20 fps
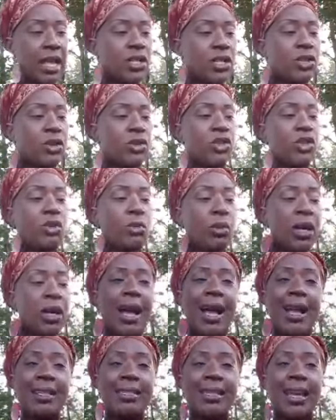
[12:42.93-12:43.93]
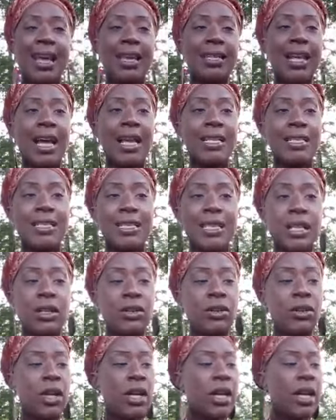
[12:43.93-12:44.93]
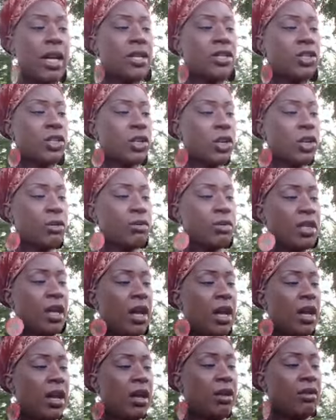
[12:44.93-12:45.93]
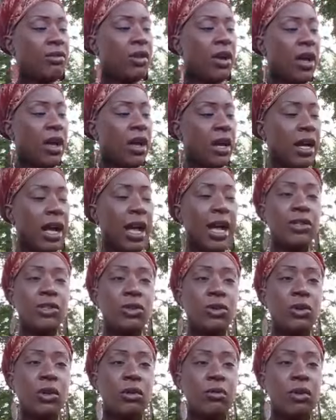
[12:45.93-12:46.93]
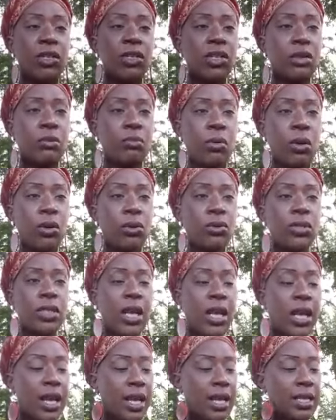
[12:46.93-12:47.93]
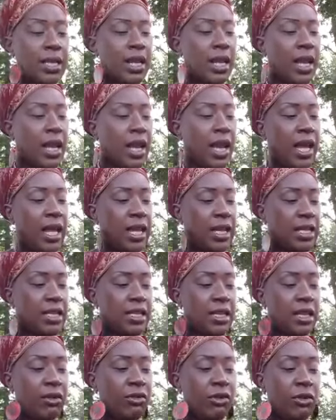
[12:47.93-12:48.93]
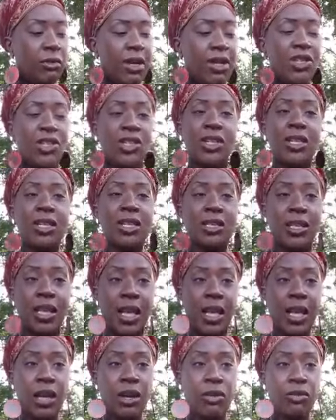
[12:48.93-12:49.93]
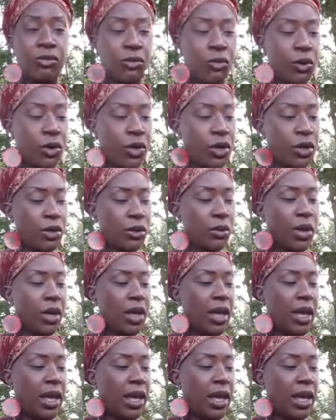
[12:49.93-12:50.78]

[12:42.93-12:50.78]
So you would contact Izeal in terms of consul, commission, and post head, and his information is here for you.